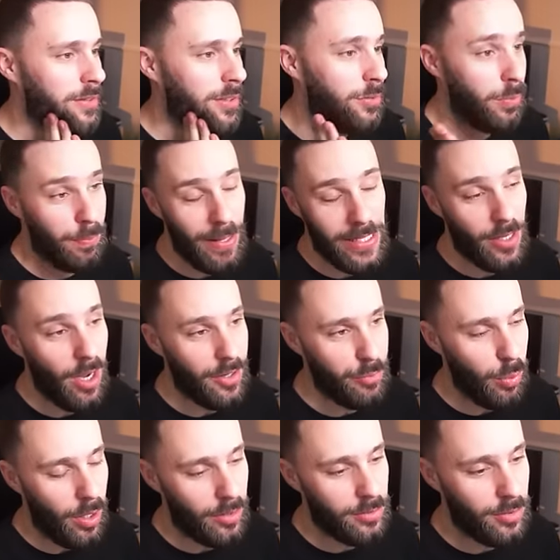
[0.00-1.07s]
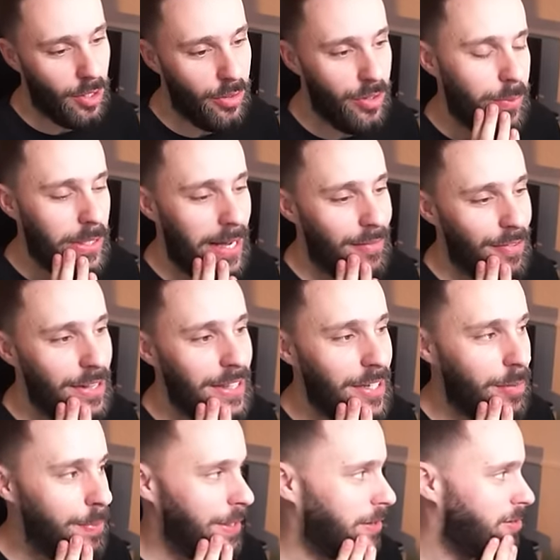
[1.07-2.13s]
since we're playing Gardevoir, so we have a
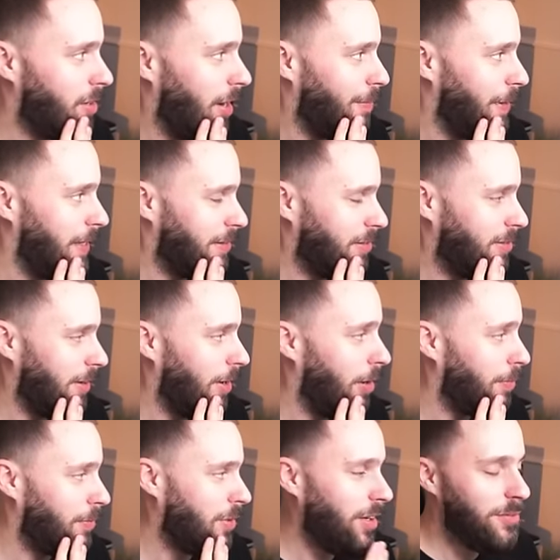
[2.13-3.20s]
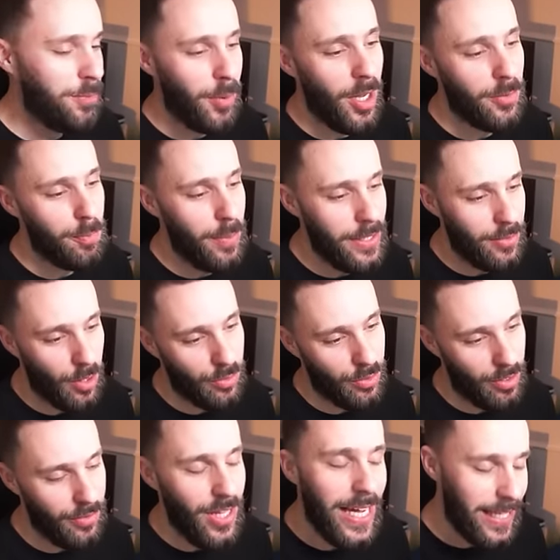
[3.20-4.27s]
little bit of time here to set up. Dunsparce, please go
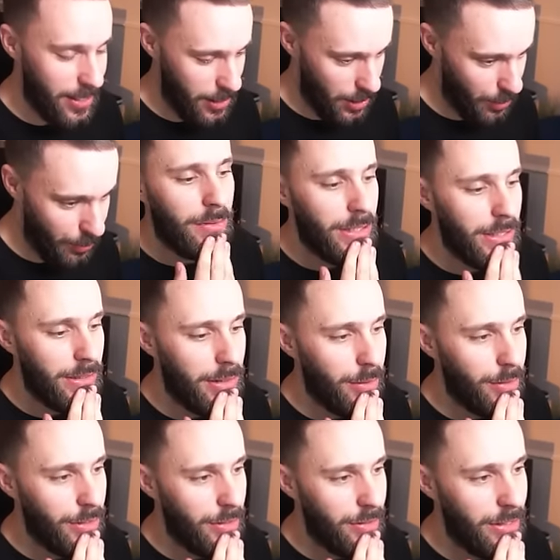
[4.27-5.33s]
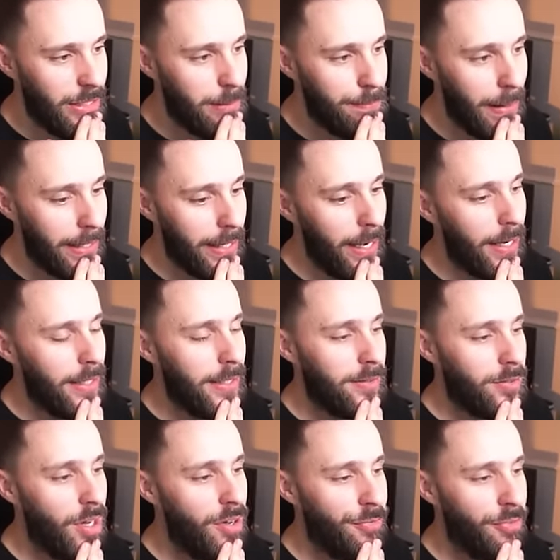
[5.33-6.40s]
to the... Thank you. What are you doing, you cheeky bagger?
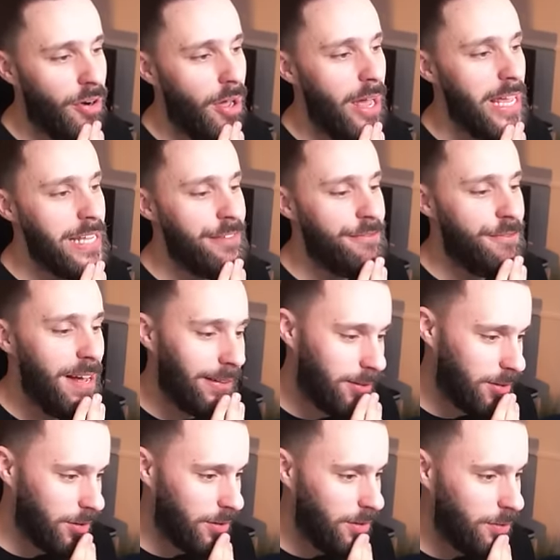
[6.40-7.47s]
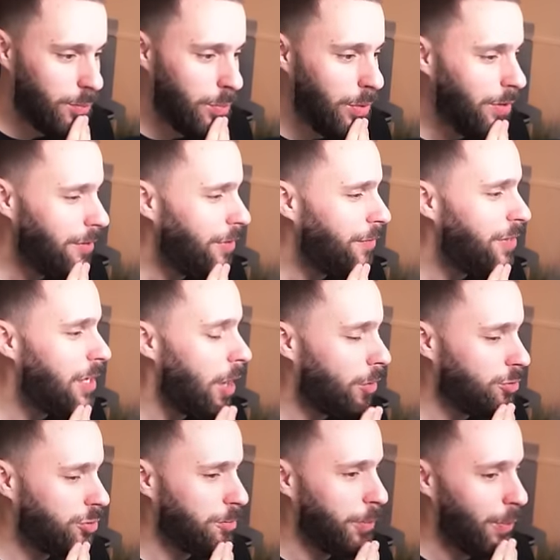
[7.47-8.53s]
Let's go for a... Very vessel. We'll get rid of the
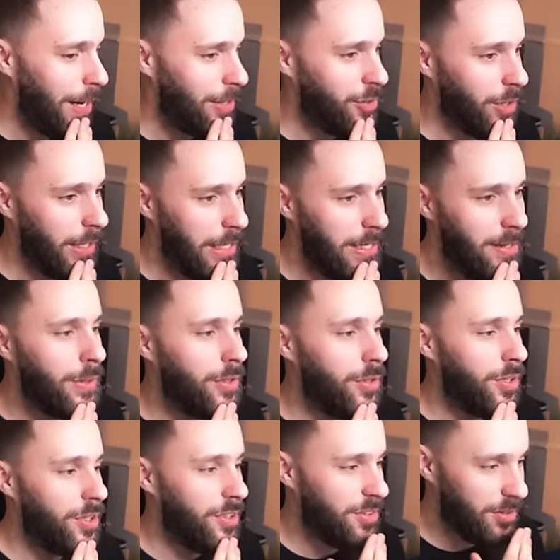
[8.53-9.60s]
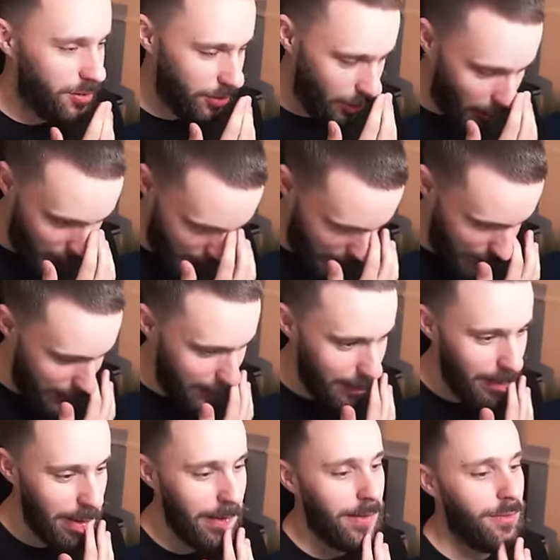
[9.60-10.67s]
Ultra Ball, actually, because
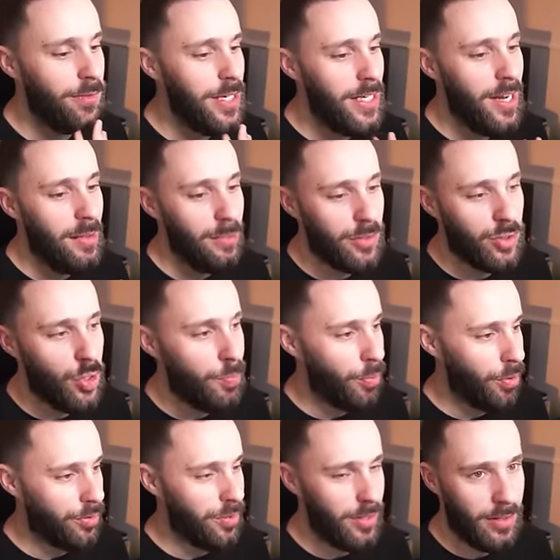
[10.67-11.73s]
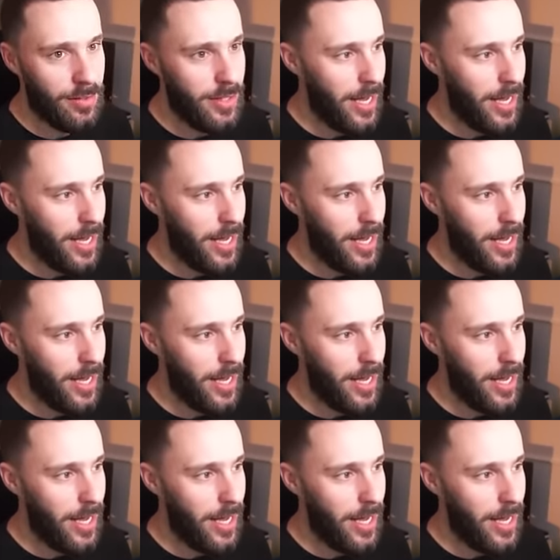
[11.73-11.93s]
I really like my Super Rods in this